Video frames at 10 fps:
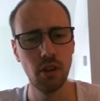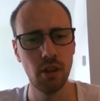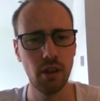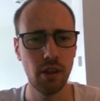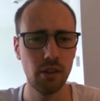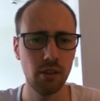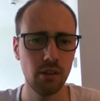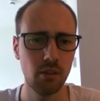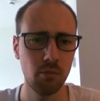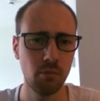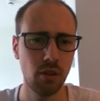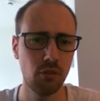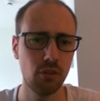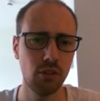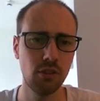And
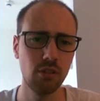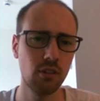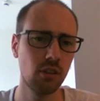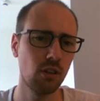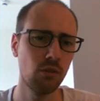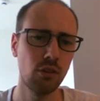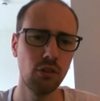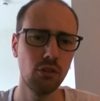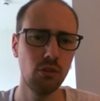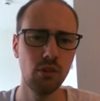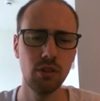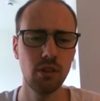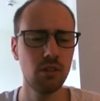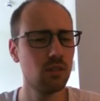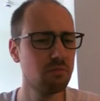f6 is going to come very soon, and
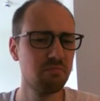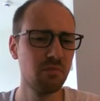then